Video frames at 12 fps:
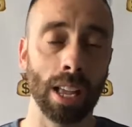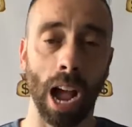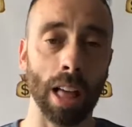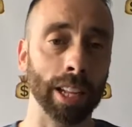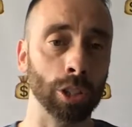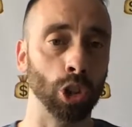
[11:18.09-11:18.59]

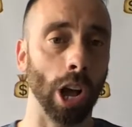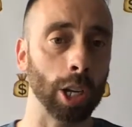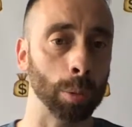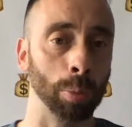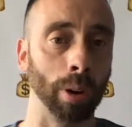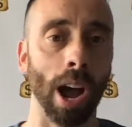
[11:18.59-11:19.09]
I think John
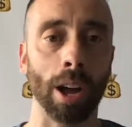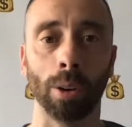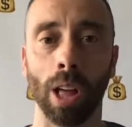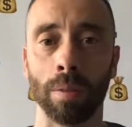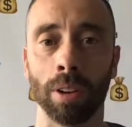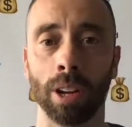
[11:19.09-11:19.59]
Brown will
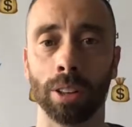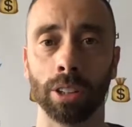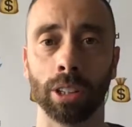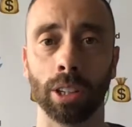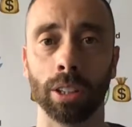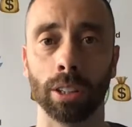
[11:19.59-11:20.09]
have another
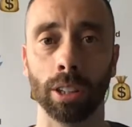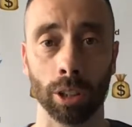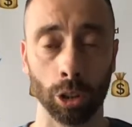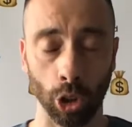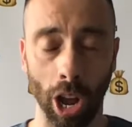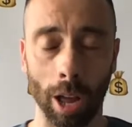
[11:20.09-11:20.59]
good
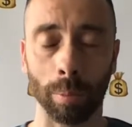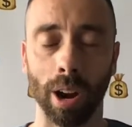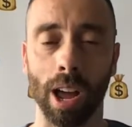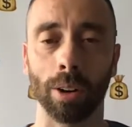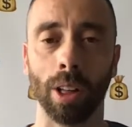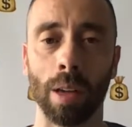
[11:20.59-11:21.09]

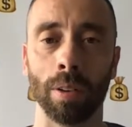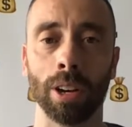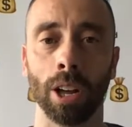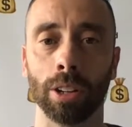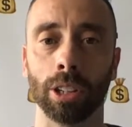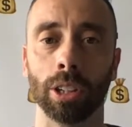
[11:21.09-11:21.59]

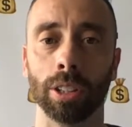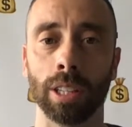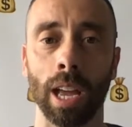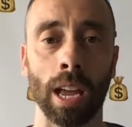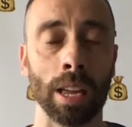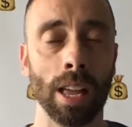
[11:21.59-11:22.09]

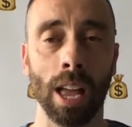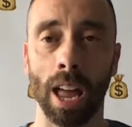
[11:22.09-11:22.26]
day.